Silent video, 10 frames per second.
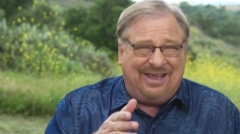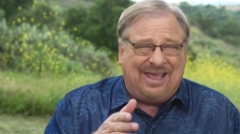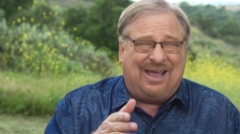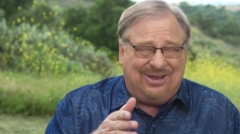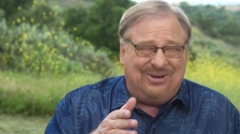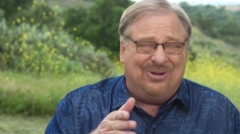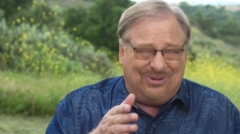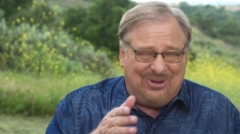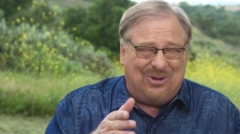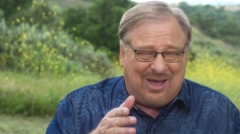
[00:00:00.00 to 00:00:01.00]
Yeah, you do.
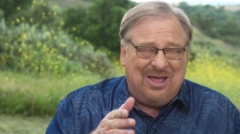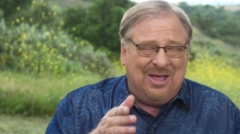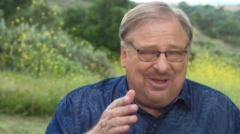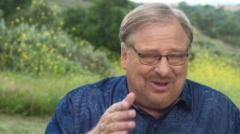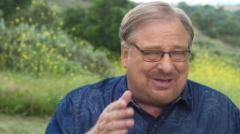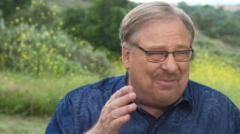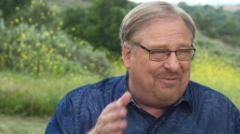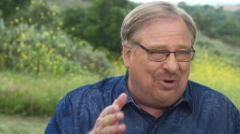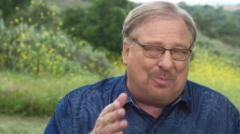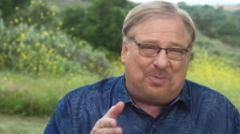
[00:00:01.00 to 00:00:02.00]
You know, some
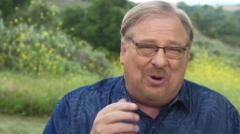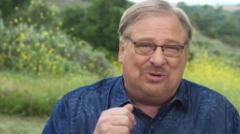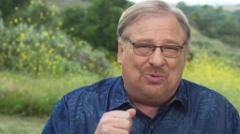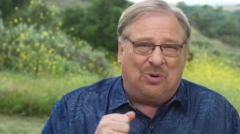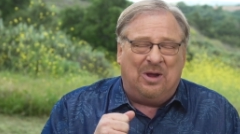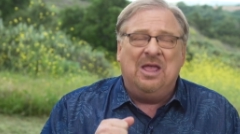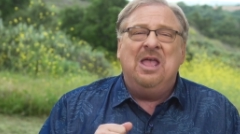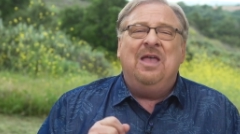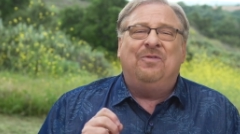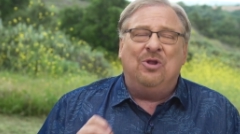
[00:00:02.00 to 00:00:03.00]
of you are pros at worry.
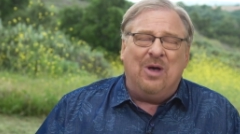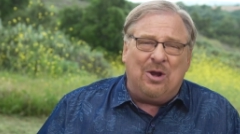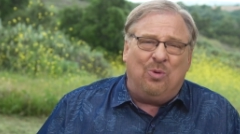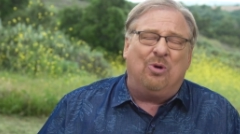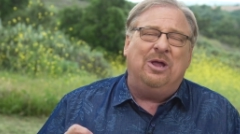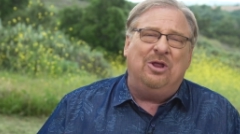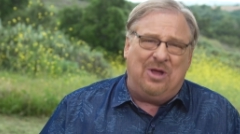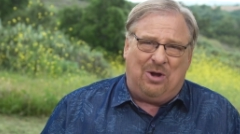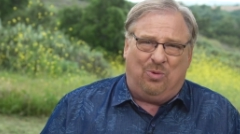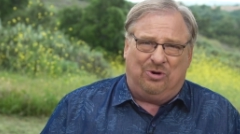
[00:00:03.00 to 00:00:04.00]
If you know how to worry, you
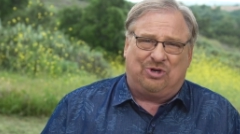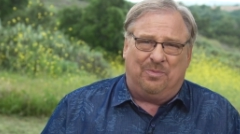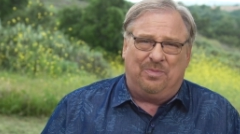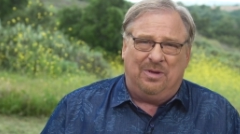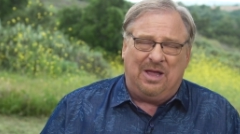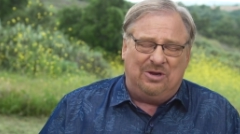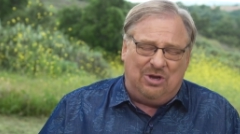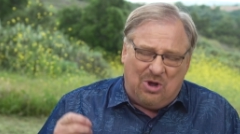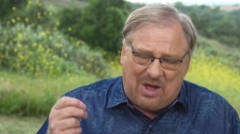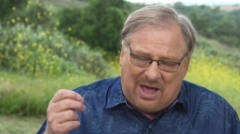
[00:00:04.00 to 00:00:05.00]
know how to worship, and
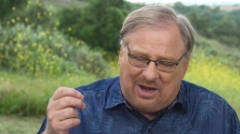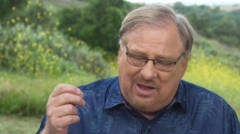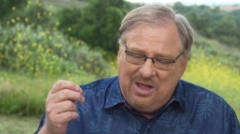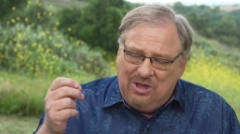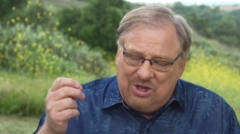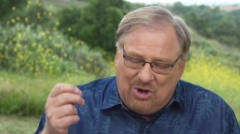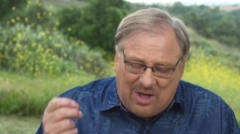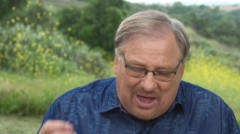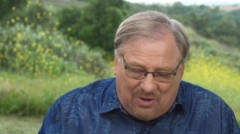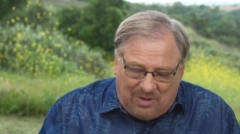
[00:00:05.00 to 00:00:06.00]
you know how
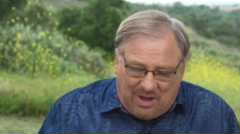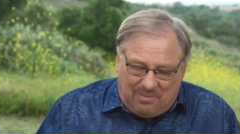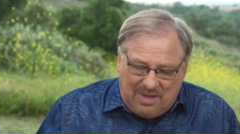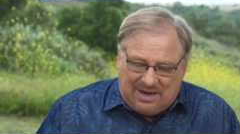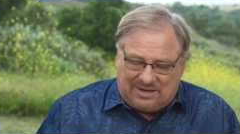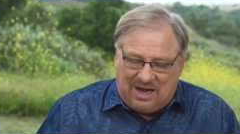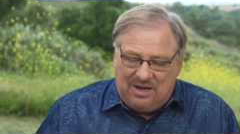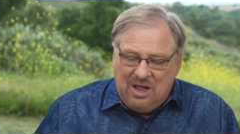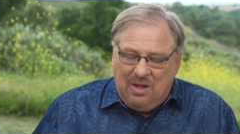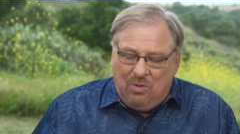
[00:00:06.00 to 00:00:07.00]
to
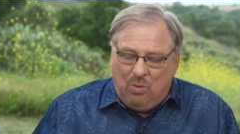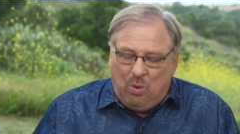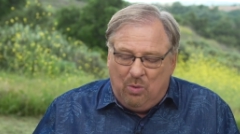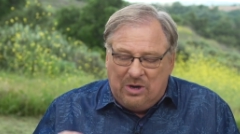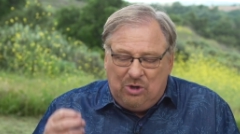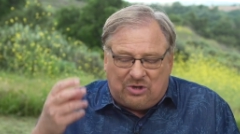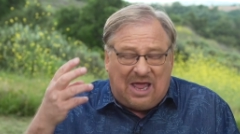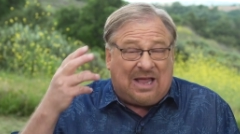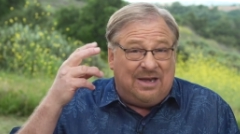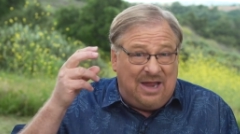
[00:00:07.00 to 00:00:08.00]
meditate. When you
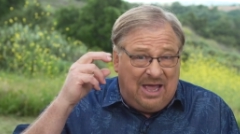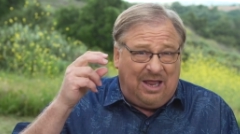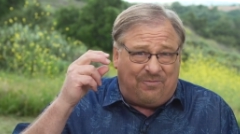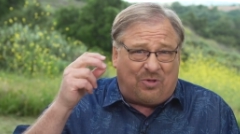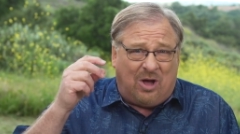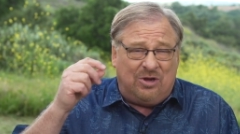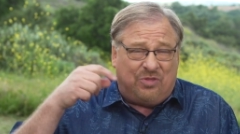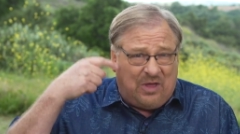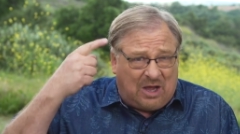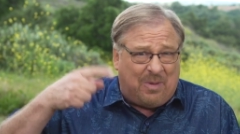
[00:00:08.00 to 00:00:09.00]
take a negative thought and
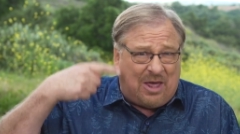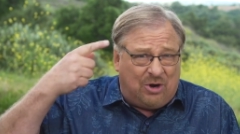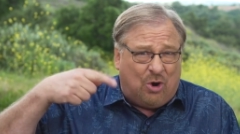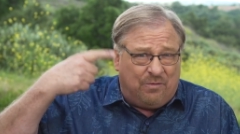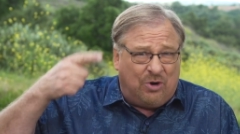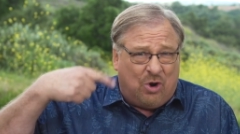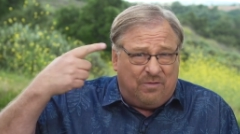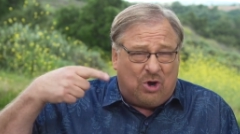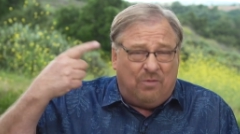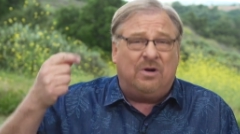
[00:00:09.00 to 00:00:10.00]
you think about it over and
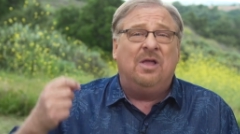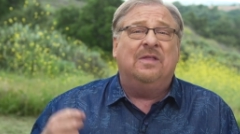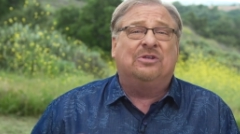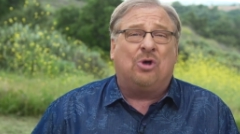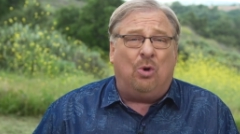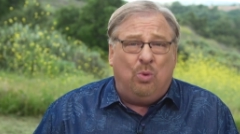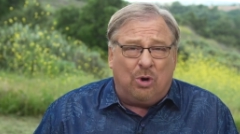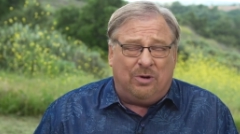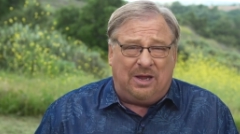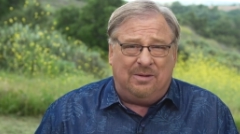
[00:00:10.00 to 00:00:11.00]
over and over, that's called
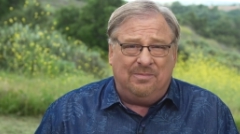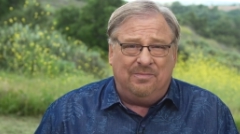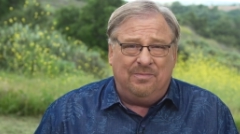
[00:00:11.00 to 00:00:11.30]
worry.